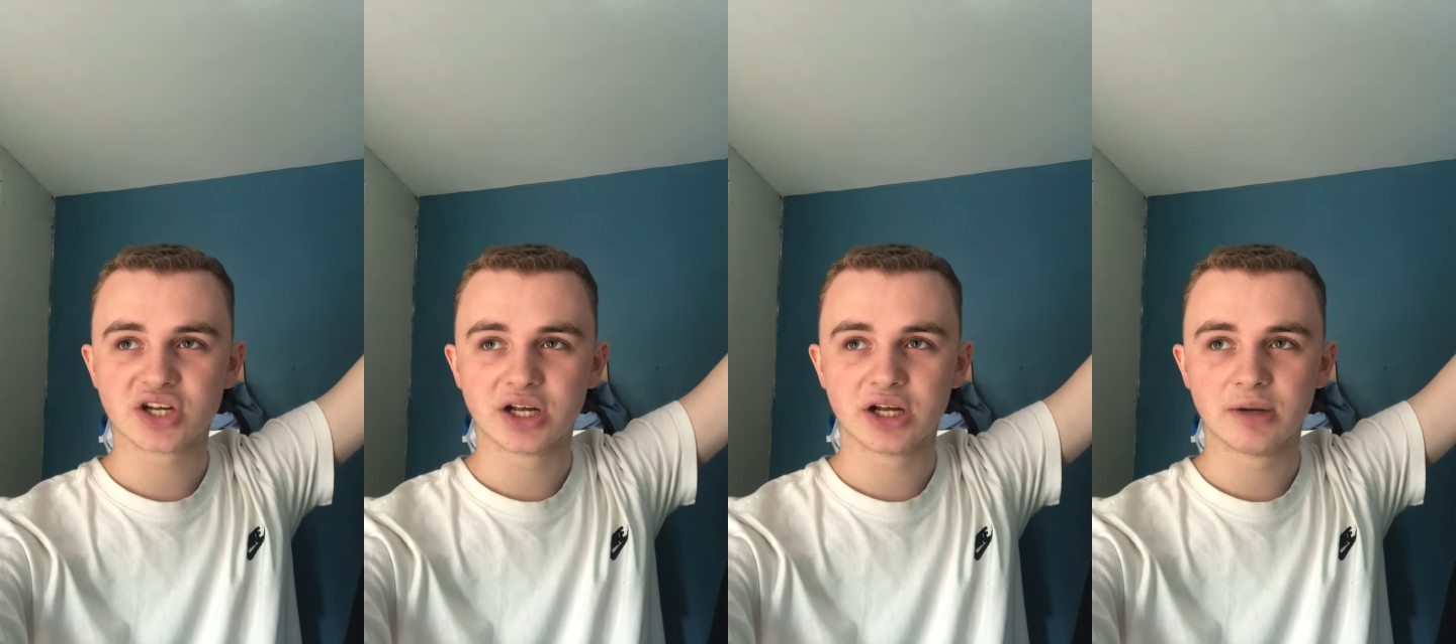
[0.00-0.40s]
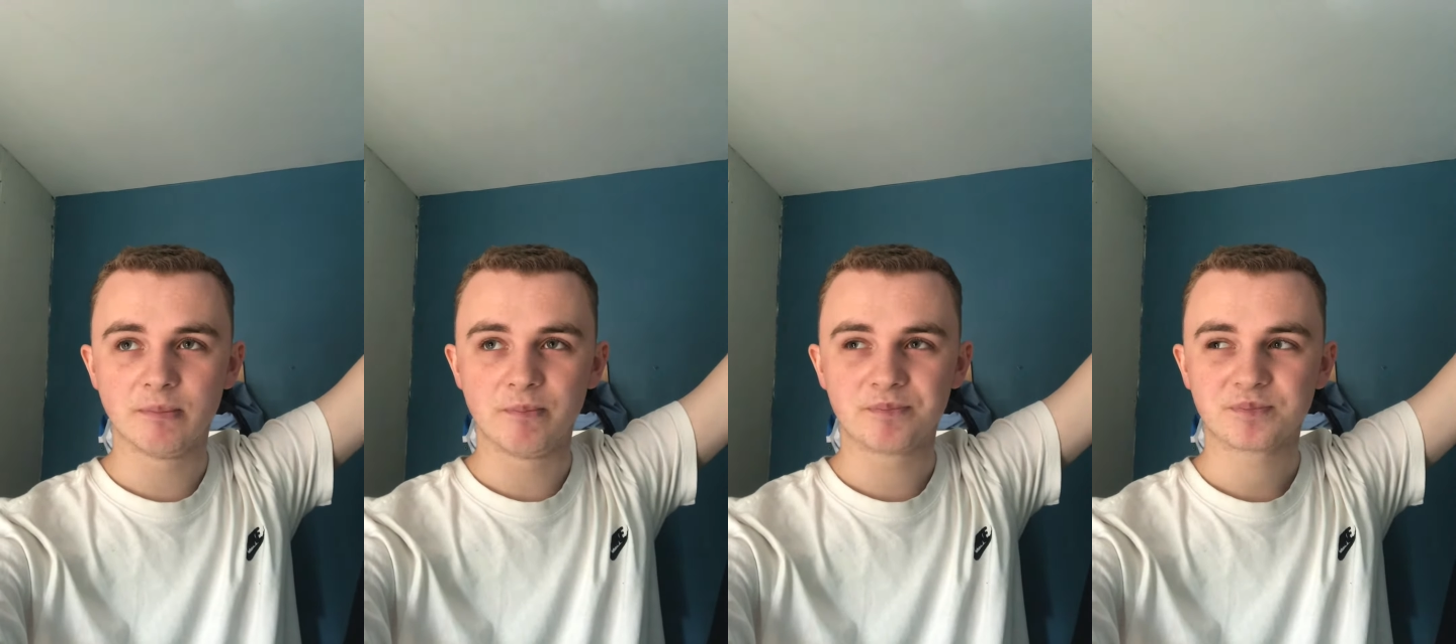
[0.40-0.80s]

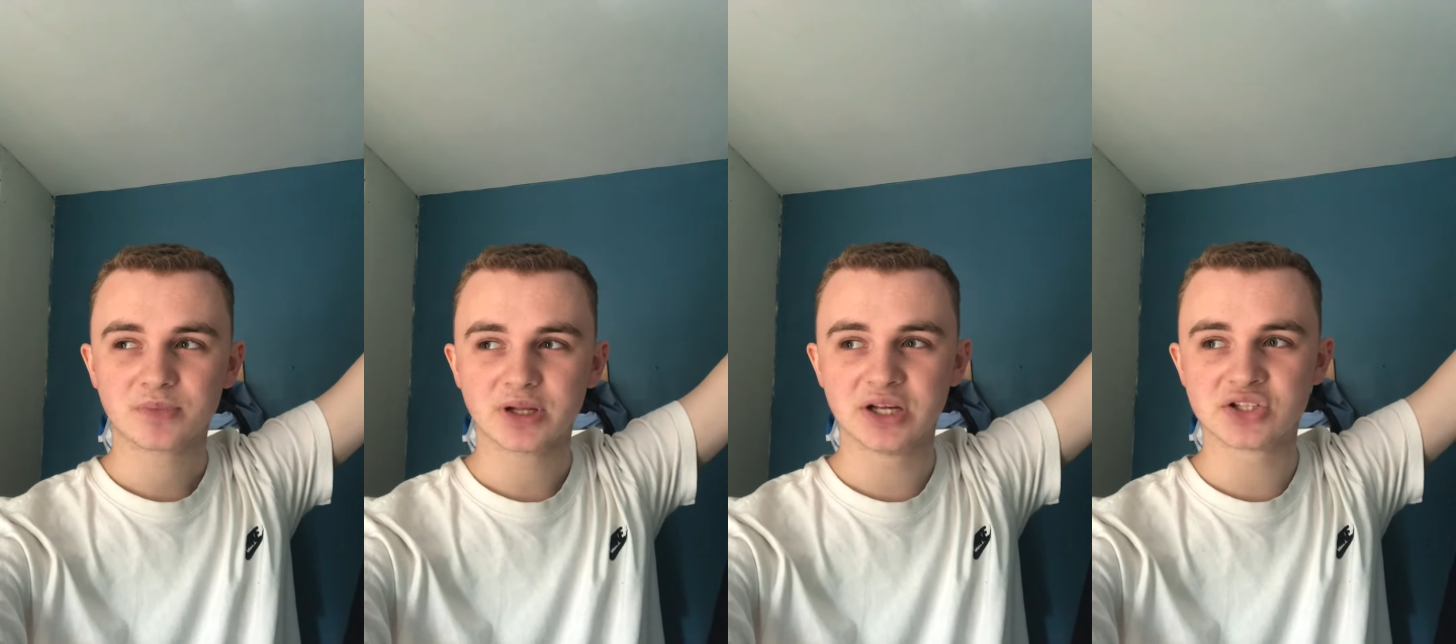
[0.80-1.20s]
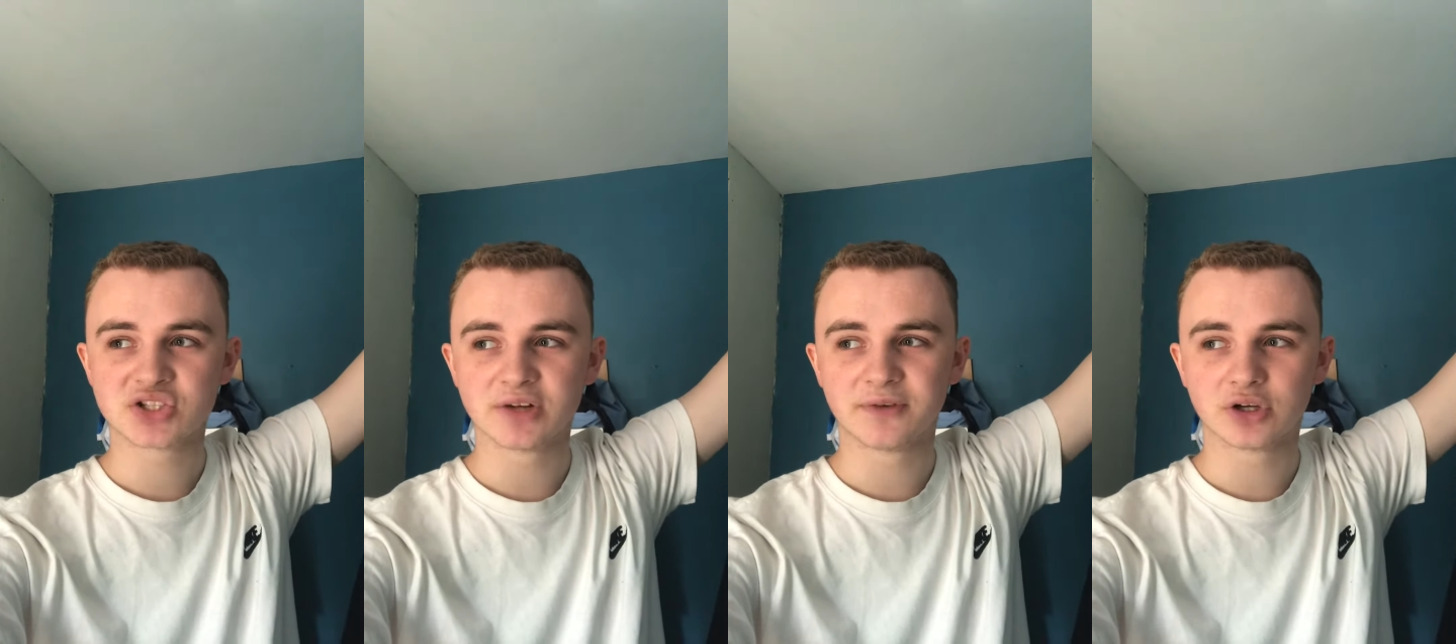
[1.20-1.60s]
Um, it's
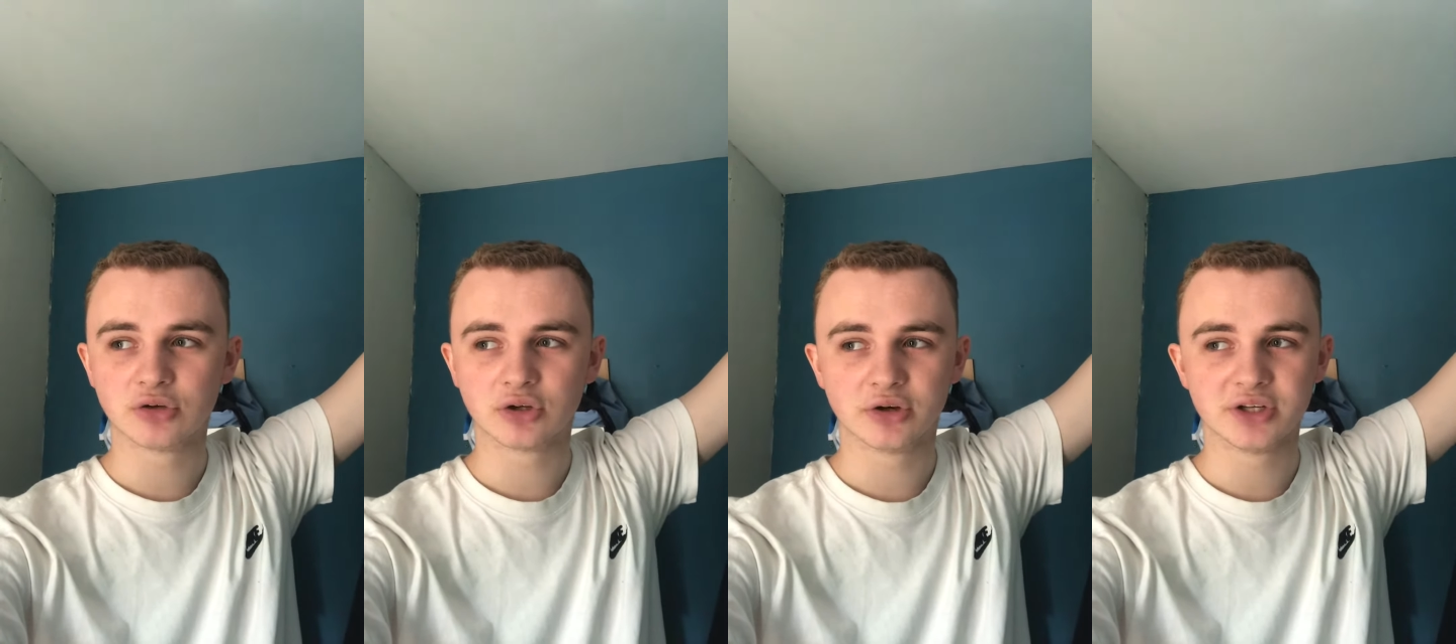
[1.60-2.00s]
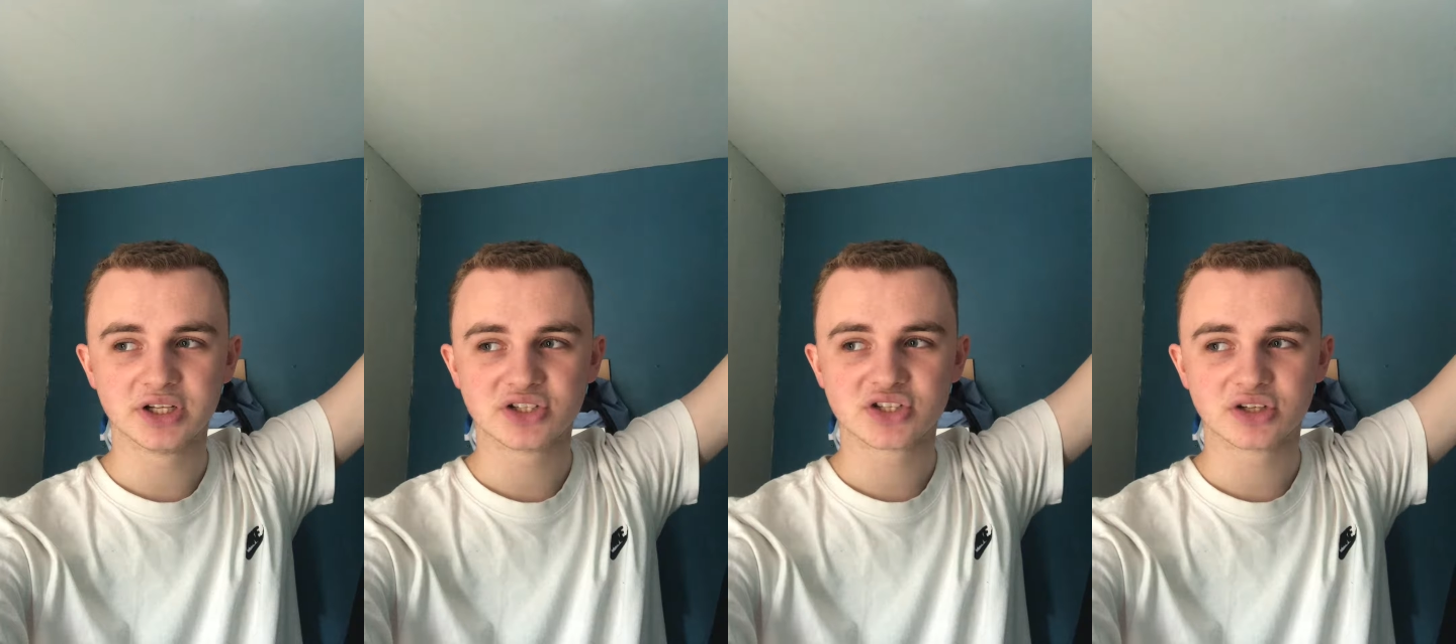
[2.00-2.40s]
difficult going
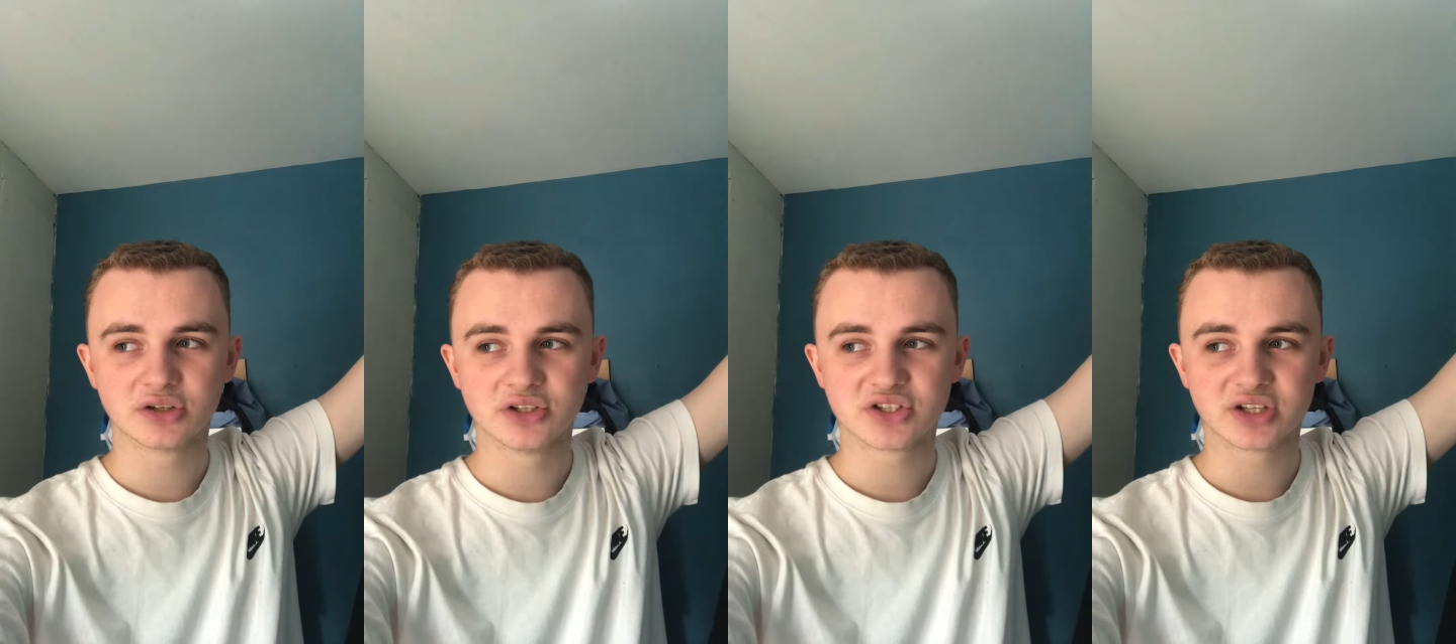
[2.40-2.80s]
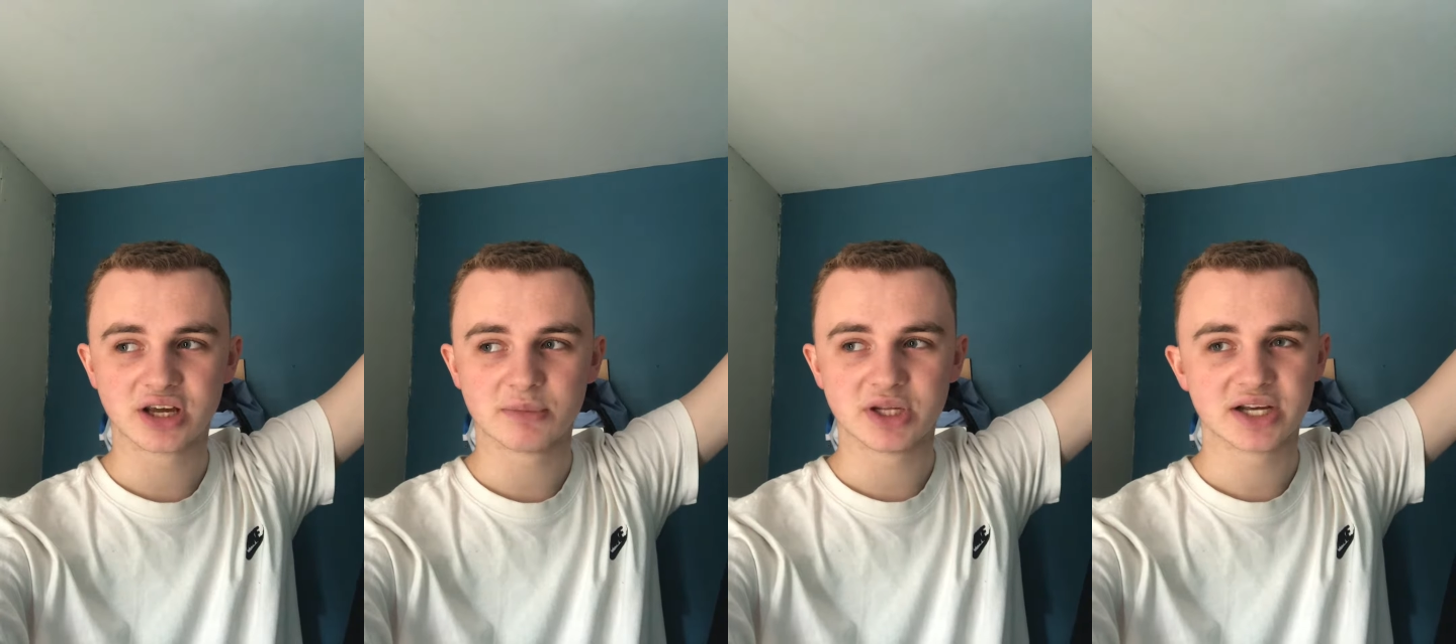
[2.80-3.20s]
into going to the
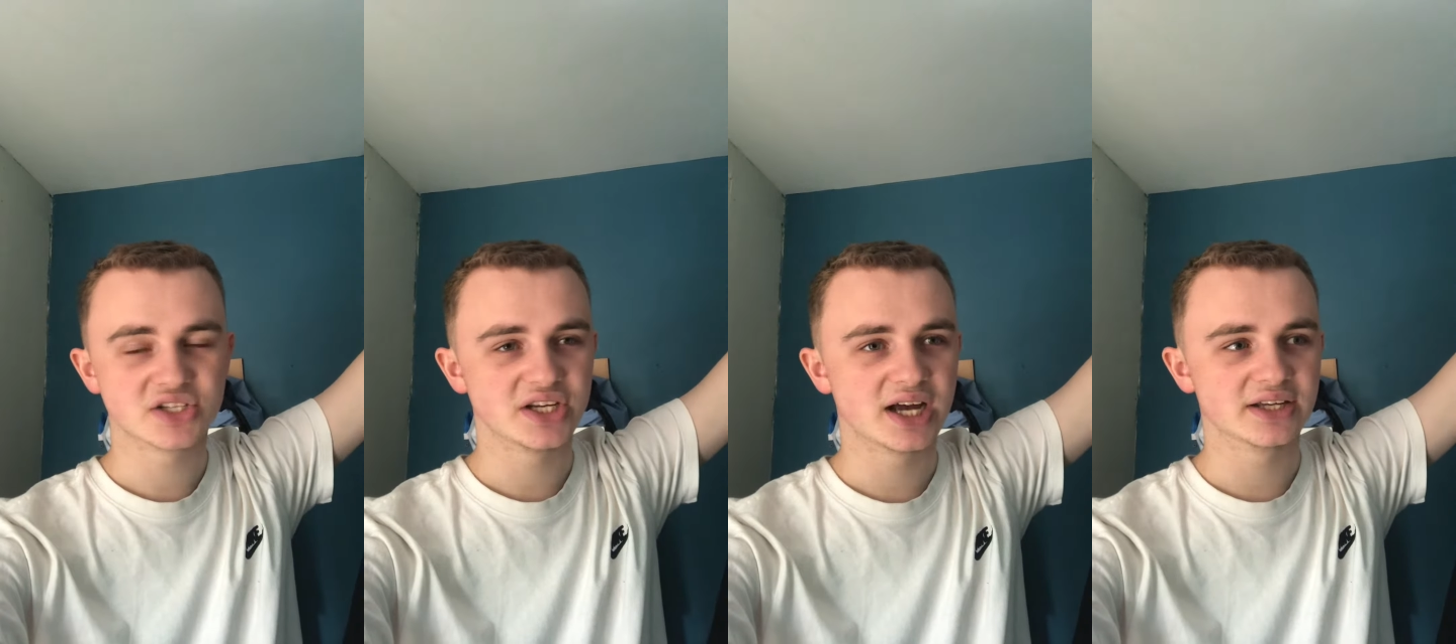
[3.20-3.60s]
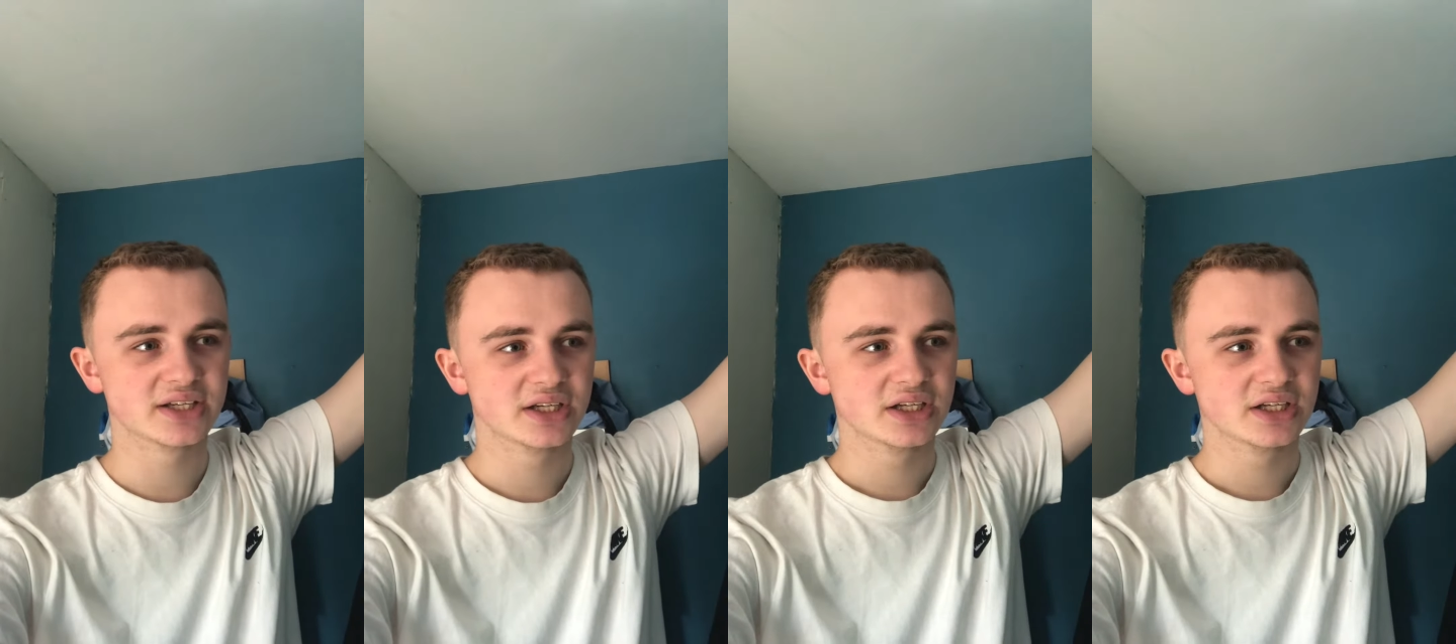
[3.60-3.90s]
game at the Etihad.